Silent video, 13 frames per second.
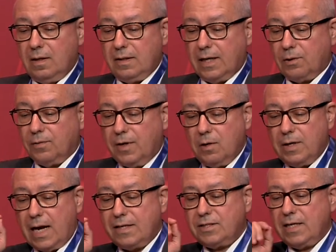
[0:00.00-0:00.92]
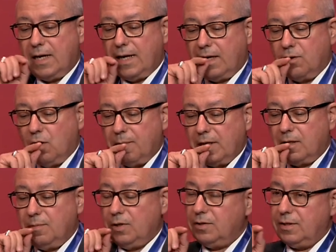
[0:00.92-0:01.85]
Yet although an ASEAN economic
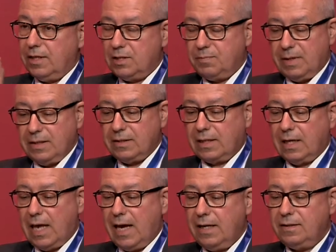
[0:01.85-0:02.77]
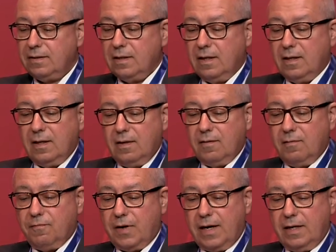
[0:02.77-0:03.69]
community has been declared,
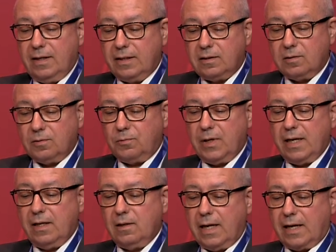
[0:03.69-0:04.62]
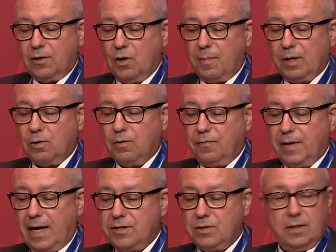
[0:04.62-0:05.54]
very little real economic or
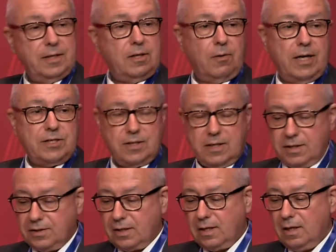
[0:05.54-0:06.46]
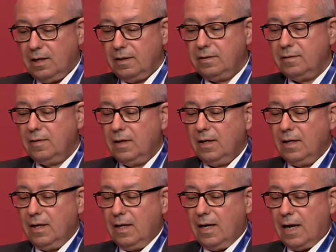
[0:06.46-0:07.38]
financial integration has occurred.
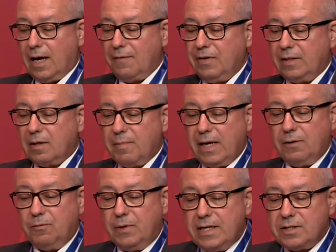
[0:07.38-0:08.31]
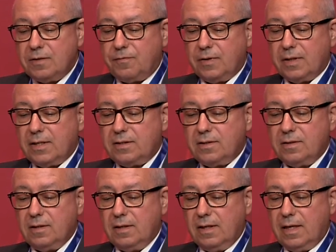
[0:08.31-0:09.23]
And I think the main reason for
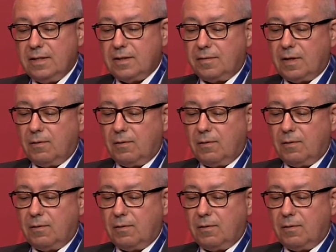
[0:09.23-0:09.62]
this is that